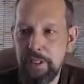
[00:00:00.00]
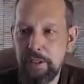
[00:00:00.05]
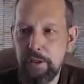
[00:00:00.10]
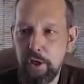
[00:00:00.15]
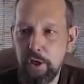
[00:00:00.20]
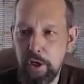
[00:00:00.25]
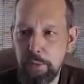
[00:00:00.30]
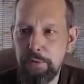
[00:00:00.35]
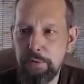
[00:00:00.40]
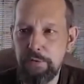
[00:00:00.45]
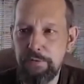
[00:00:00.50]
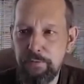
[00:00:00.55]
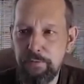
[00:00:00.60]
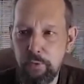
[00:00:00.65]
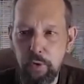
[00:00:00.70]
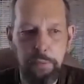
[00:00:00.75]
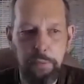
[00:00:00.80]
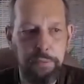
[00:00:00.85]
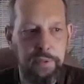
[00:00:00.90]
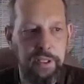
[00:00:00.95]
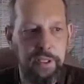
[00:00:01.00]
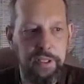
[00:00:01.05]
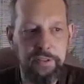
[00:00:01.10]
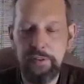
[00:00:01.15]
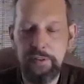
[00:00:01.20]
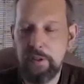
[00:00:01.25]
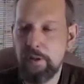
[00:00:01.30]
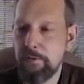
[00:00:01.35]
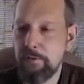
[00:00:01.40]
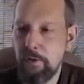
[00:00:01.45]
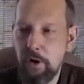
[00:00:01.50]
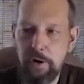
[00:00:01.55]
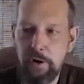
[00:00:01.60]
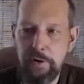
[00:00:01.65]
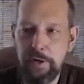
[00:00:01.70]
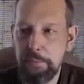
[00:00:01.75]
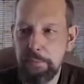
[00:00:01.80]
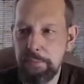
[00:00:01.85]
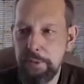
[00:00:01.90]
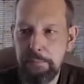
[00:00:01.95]
in herbal formula that have
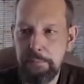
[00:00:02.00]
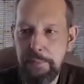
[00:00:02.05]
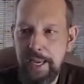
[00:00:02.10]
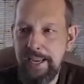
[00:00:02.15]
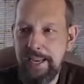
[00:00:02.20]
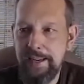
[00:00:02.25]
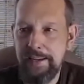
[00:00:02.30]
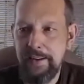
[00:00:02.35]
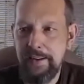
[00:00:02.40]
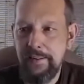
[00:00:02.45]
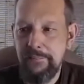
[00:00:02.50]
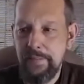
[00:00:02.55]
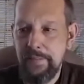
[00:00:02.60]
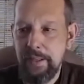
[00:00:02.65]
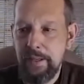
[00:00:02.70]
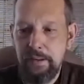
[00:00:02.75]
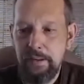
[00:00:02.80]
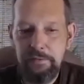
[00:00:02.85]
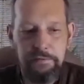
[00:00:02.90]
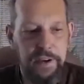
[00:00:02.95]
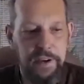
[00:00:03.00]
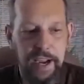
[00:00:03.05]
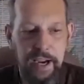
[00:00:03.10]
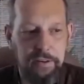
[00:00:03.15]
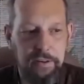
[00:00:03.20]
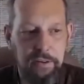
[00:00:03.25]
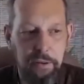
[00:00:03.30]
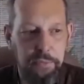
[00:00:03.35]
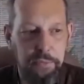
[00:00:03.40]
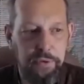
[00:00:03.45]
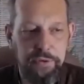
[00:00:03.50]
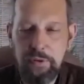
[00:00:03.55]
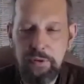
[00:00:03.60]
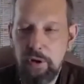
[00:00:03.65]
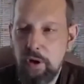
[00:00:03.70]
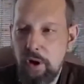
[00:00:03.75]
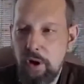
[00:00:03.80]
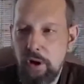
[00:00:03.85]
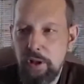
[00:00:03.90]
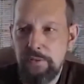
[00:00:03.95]
already been made. In fact, almost
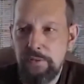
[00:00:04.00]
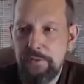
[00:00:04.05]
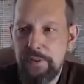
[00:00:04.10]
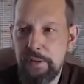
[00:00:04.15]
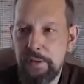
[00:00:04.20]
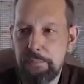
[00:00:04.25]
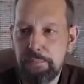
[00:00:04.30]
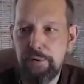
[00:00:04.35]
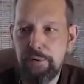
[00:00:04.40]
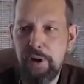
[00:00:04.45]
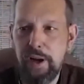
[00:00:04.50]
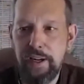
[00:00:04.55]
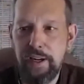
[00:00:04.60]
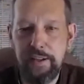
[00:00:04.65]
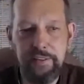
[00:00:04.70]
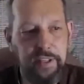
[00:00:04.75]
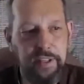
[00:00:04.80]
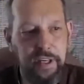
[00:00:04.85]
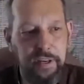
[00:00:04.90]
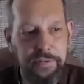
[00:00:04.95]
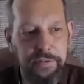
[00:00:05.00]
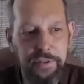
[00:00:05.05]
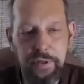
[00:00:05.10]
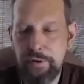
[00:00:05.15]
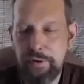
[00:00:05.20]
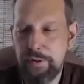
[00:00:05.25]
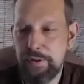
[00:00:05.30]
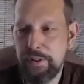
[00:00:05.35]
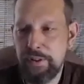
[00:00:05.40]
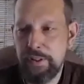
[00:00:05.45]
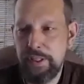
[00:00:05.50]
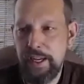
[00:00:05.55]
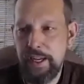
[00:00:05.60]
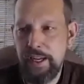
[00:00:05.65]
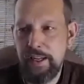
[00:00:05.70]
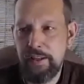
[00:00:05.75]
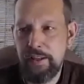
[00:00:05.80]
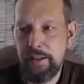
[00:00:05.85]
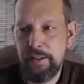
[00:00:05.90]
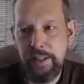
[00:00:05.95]
all of the products that I've shown you today
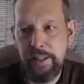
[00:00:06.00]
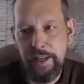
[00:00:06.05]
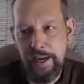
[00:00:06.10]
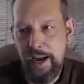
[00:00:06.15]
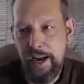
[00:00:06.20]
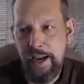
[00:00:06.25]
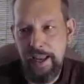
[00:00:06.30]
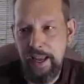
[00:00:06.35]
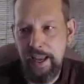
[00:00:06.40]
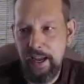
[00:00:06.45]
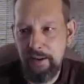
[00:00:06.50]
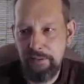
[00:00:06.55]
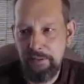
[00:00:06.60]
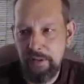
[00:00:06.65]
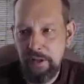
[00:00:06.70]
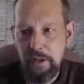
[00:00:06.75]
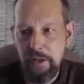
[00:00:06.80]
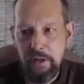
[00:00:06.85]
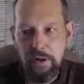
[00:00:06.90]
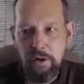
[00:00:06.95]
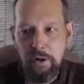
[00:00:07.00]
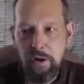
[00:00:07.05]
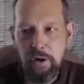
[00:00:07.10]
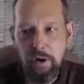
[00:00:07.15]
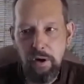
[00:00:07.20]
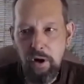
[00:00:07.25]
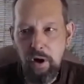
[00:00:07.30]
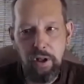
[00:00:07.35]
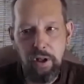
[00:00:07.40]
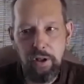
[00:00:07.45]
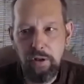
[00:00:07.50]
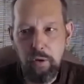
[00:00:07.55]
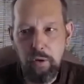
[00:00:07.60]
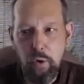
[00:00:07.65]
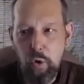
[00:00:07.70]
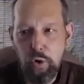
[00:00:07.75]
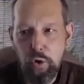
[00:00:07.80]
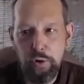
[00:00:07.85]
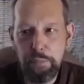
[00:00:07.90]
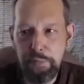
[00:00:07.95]
and that I have are all
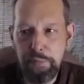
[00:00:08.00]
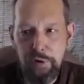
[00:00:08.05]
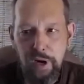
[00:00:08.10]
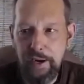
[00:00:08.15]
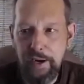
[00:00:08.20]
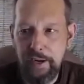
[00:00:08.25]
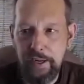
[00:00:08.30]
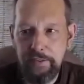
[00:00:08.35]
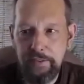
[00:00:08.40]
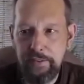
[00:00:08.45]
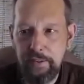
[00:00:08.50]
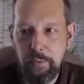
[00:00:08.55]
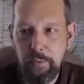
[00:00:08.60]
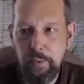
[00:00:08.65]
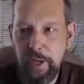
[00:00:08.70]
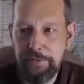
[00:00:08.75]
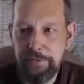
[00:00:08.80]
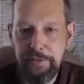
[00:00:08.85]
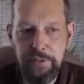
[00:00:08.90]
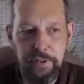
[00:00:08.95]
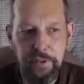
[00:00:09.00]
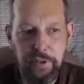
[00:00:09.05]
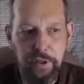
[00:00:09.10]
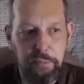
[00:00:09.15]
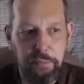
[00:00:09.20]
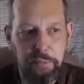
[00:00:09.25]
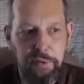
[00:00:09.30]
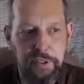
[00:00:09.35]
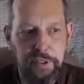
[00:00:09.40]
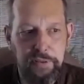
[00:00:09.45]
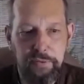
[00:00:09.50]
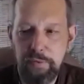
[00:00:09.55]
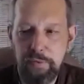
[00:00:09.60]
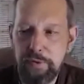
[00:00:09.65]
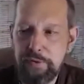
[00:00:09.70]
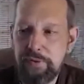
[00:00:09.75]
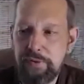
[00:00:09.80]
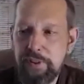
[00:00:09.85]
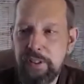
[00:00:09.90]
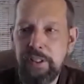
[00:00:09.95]
old products. A Western herbalist
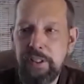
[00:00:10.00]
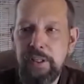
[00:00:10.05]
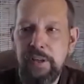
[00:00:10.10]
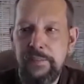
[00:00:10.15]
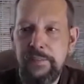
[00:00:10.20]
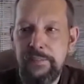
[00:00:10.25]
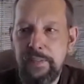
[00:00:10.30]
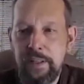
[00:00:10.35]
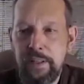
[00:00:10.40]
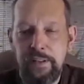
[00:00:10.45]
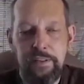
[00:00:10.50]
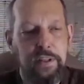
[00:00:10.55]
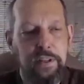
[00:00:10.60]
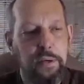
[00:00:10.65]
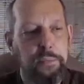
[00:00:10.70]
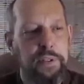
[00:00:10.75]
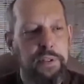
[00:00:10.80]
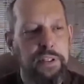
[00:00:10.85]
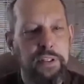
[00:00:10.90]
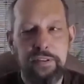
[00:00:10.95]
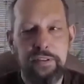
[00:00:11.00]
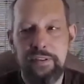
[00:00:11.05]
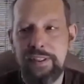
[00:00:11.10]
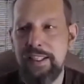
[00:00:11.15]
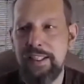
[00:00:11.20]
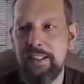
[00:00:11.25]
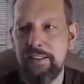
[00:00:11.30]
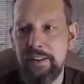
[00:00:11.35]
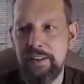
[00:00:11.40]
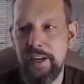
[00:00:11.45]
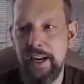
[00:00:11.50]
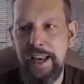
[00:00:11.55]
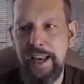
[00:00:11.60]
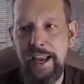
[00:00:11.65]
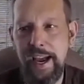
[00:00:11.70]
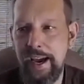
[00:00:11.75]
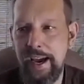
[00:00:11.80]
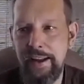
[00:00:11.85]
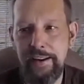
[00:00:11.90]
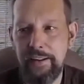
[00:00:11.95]
will see some of these teas that I
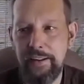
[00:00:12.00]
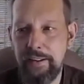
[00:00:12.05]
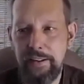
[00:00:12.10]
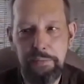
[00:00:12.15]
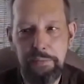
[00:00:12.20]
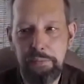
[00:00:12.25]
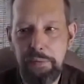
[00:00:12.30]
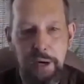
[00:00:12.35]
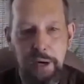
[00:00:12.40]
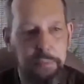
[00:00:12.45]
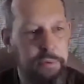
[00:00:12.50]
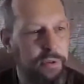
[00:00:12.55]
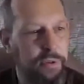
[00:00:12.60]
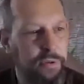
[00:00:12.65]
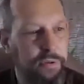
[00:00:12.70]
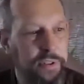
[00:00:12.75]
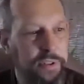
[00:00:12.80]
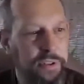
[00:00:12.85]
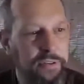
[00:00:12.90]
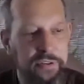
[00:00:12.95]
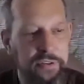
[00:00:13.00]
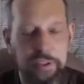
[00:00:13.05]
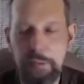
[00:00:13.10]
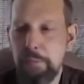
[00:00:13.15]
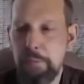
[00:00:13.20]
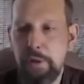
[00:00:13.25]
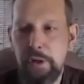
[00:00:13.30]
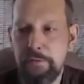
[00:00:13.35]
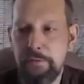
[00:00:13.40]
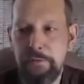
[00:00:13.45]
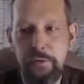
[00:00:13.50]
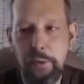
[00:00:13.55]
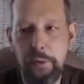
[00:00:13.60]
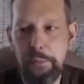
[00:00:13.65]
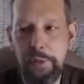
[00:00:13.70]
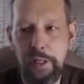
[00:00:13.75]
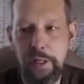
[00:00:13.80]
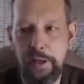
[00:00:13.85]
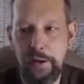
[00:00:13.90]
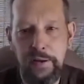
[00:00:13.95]
had, and it's probably similar
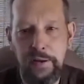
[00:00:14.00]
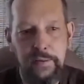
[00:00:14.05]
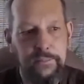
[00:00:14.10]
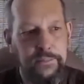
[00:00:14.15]
formula.